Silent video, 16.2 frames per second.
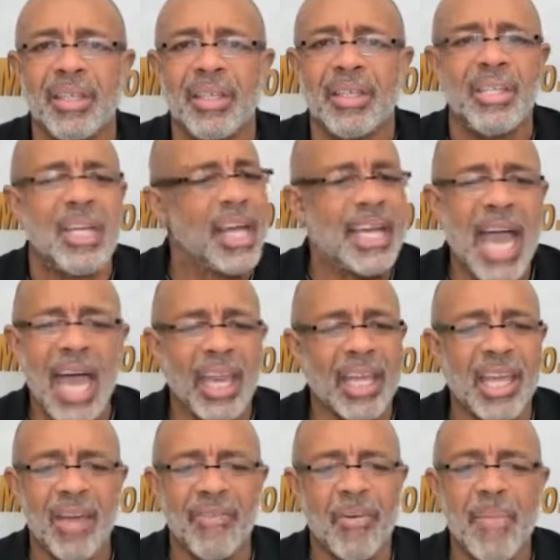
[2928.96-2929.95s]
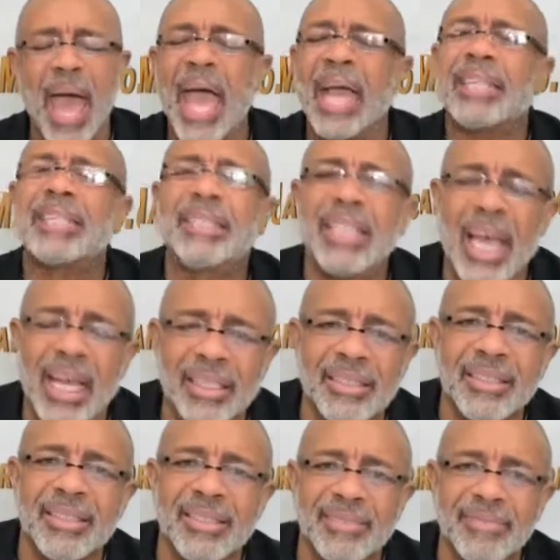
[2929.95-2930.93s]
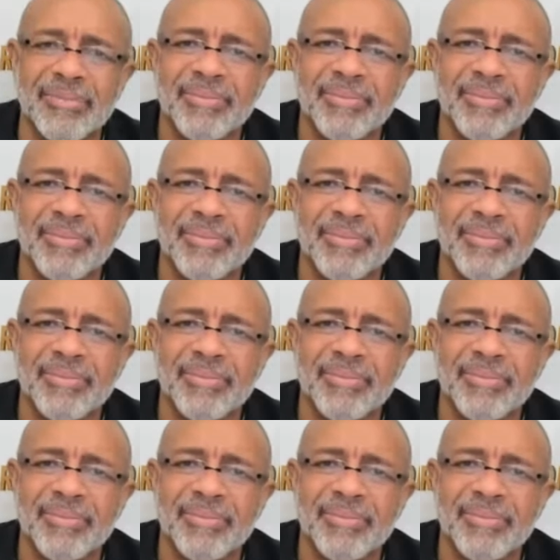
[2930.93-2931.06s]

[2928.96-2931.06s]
You got to give them access.